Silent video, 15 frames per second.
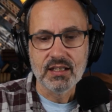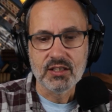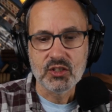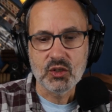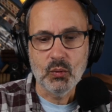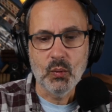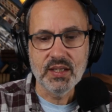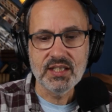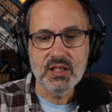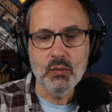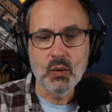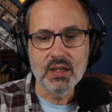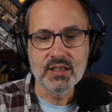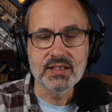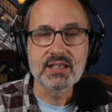
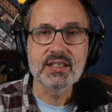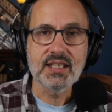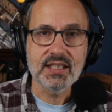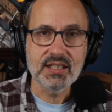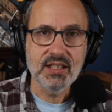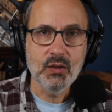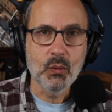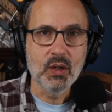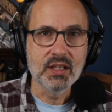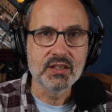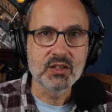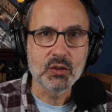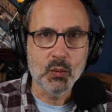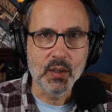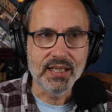
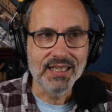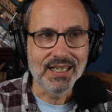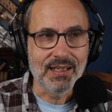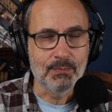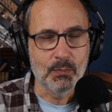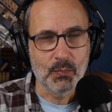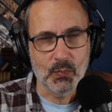2161.20.